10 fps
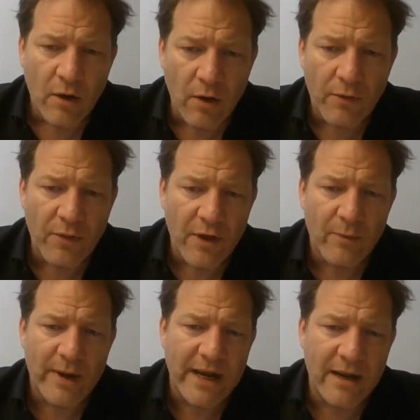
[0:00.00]
on their
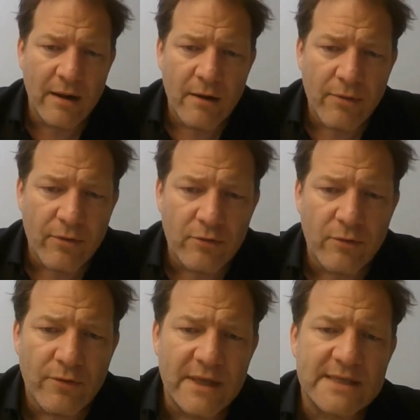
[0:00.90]
way
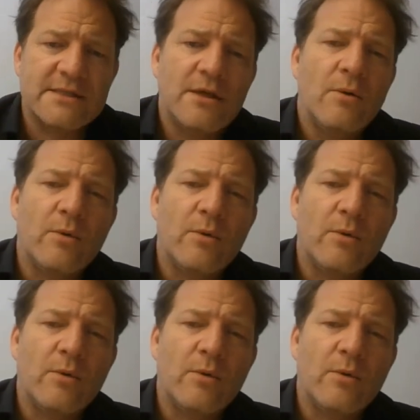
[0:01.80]
through this,